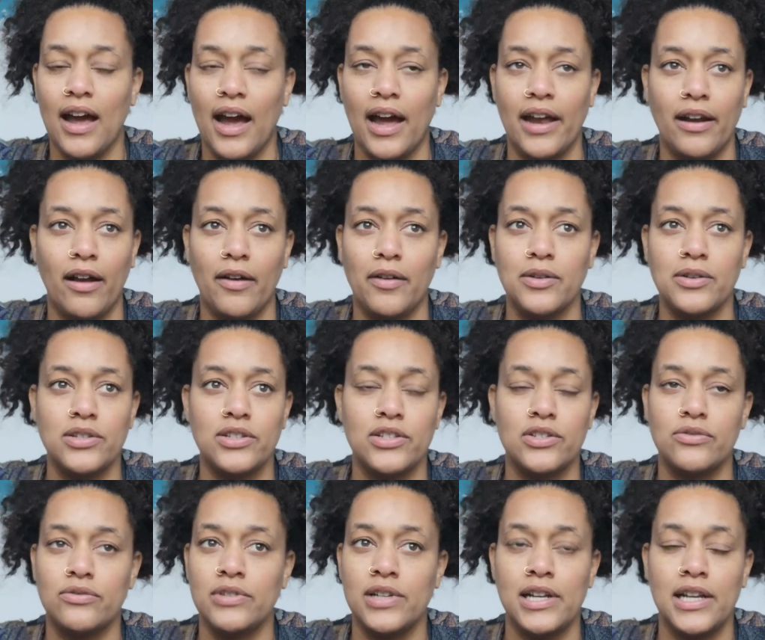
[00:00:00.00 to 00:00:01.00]
And I was
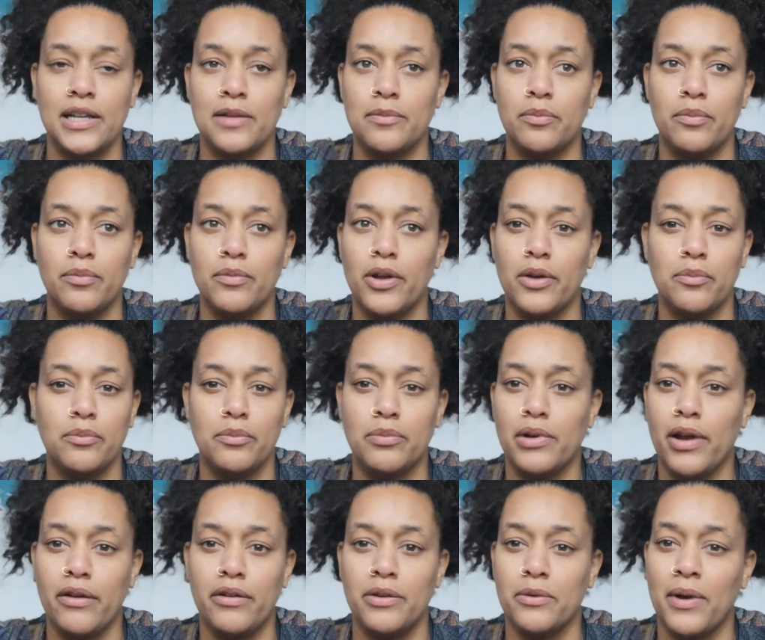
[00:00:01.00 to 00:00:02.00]
just really
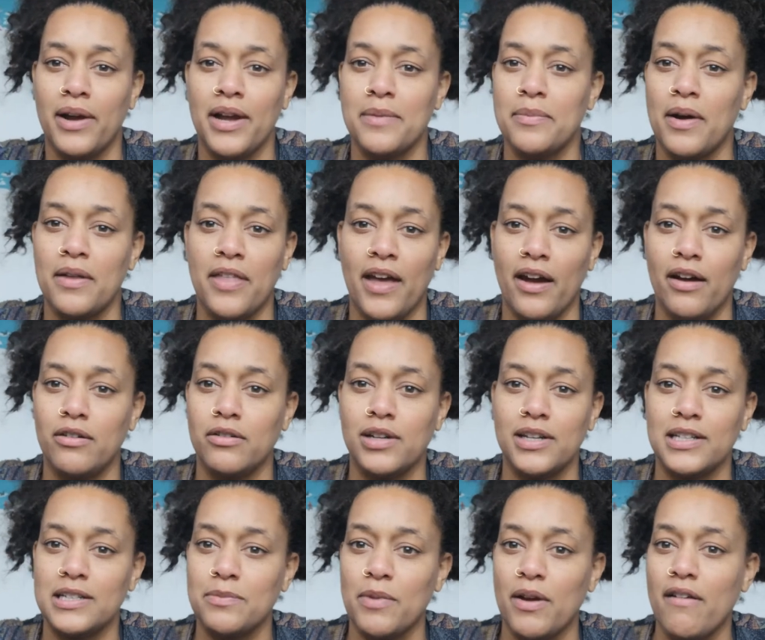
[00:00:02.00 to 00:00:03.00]
blown away by that whole
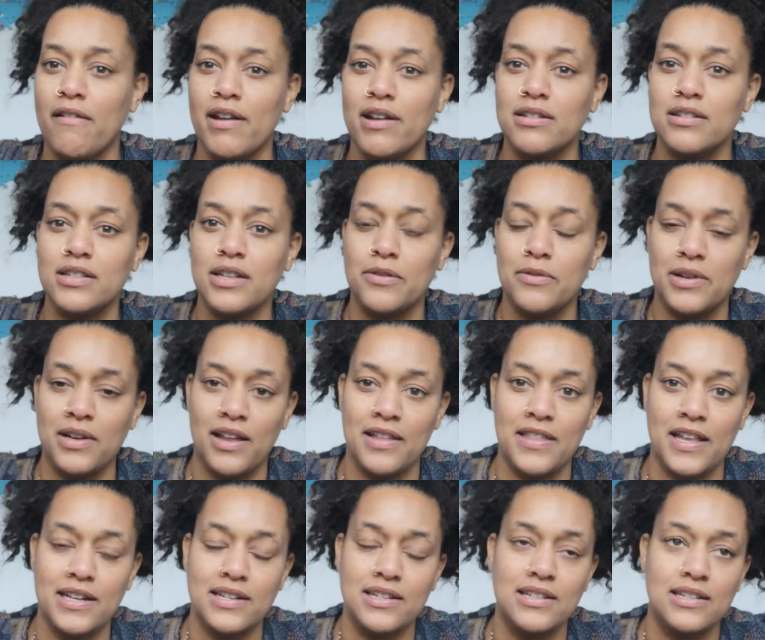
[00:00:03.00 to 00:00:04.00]
experience. So when I
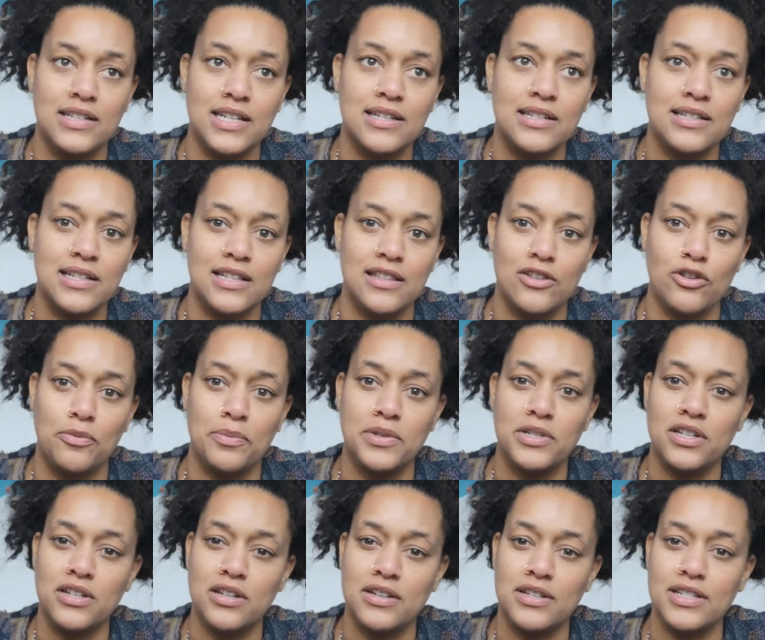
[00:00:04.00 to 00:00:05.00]
then did see the
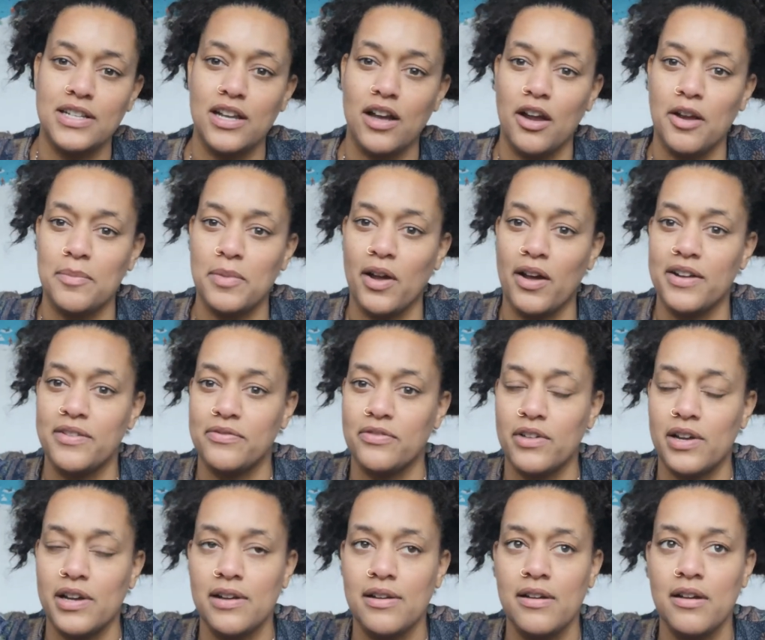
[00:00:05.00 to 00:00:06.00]
opportunity, I applied
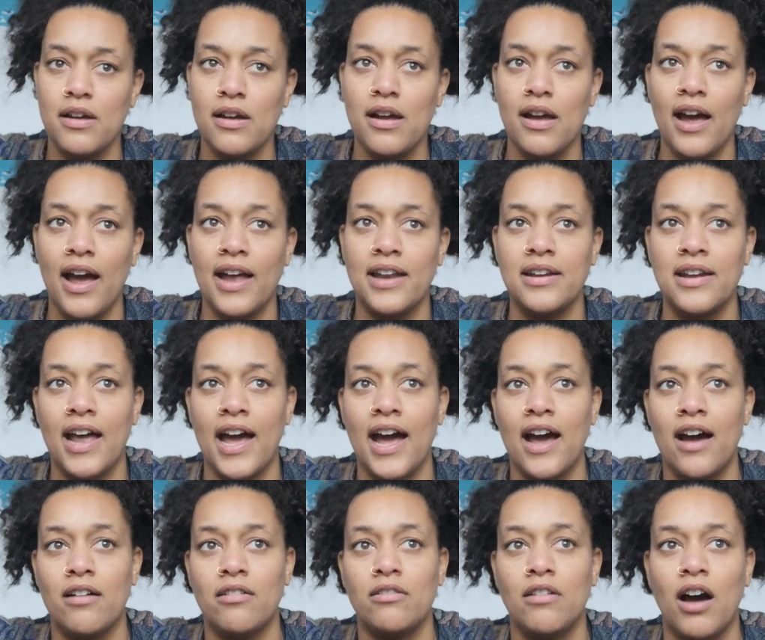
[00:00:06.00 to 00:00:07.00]
for it. And
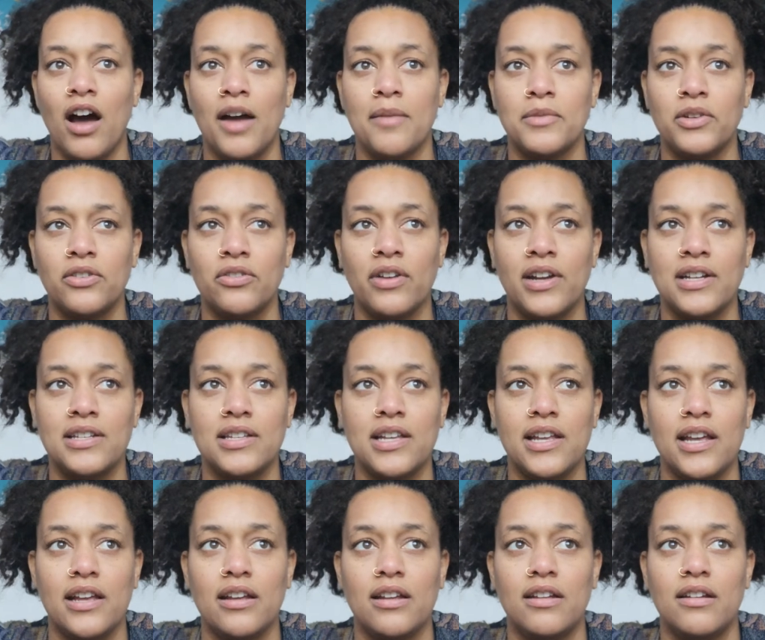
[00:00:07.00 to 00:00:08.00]
now I'm
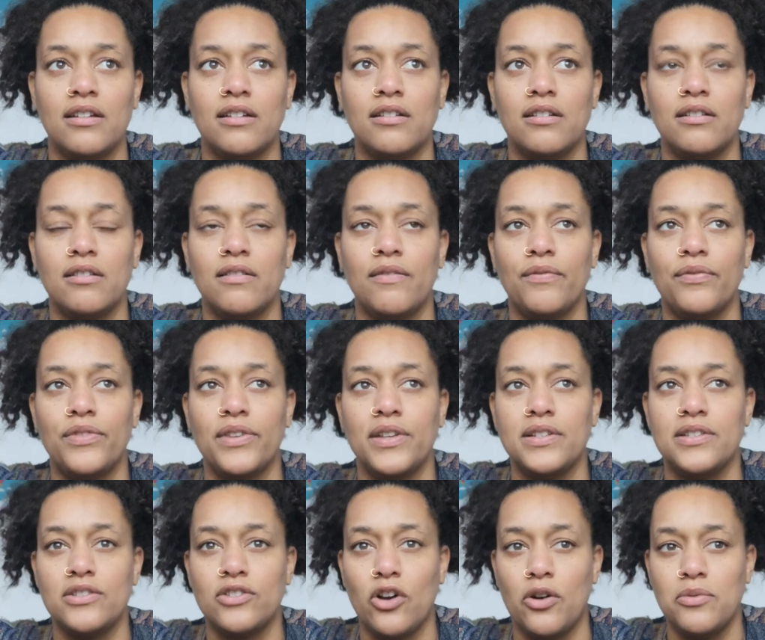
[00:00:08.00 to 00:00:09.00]
creating
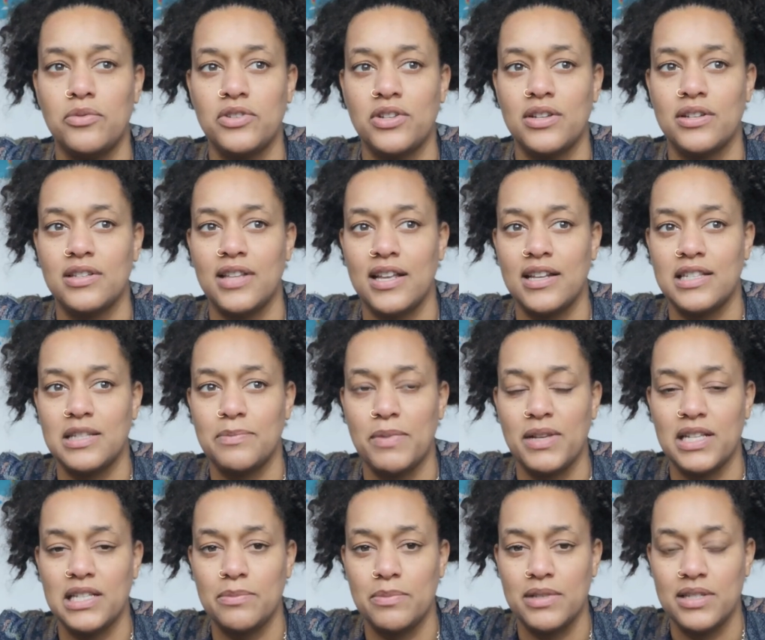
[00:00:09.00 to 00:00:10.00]
these sculptures that
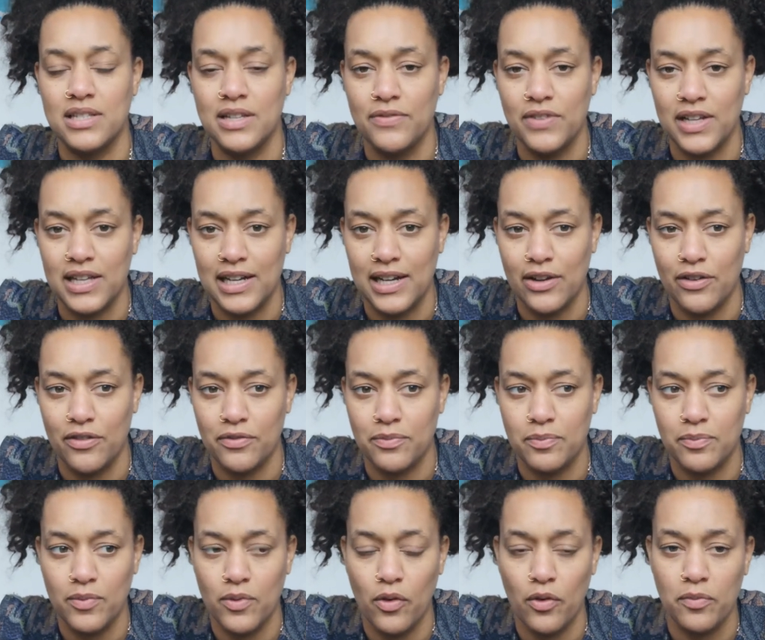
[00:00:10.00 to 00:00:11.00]
speak specifically of
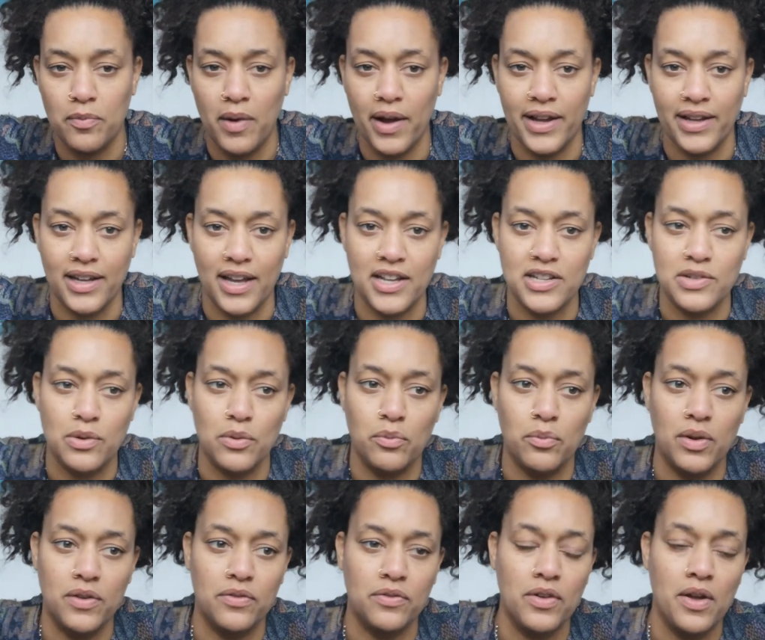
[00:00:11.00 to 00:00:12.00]
my
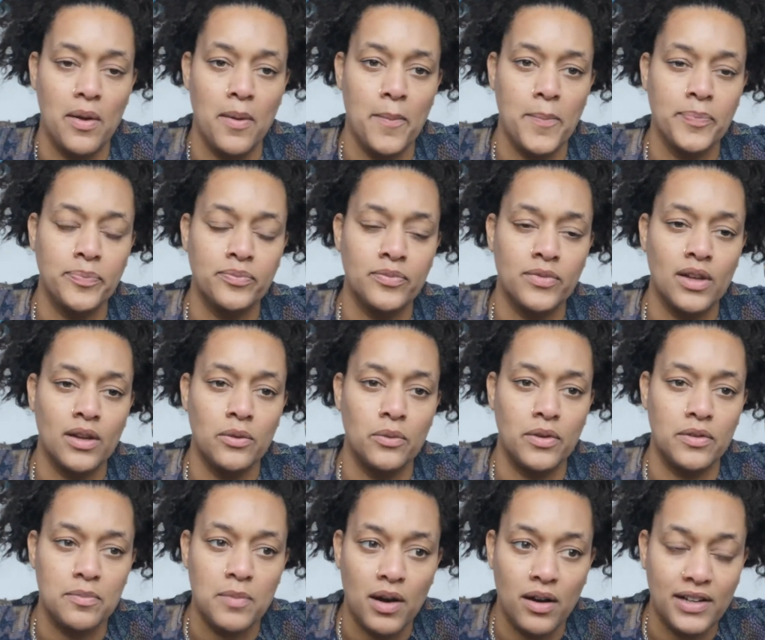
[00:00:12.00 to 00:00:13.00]
engagement with
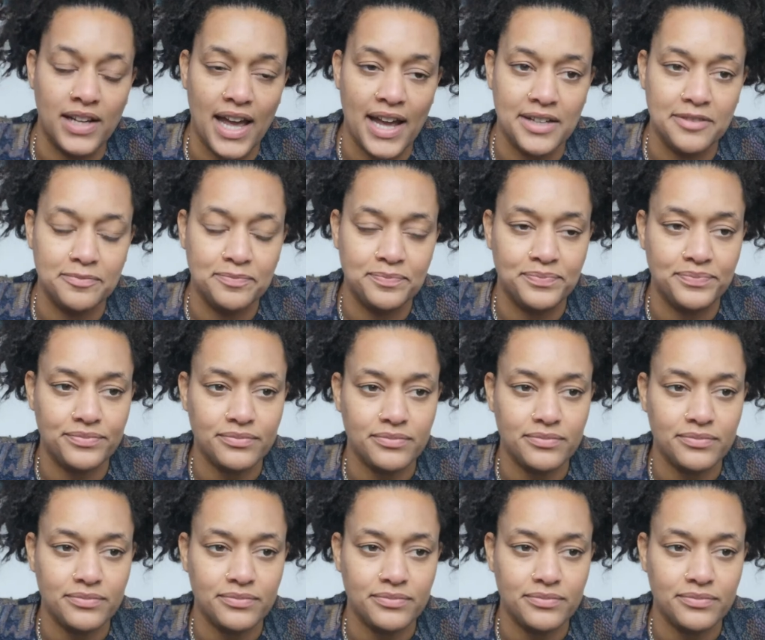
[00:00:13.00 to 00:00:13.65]
Margate,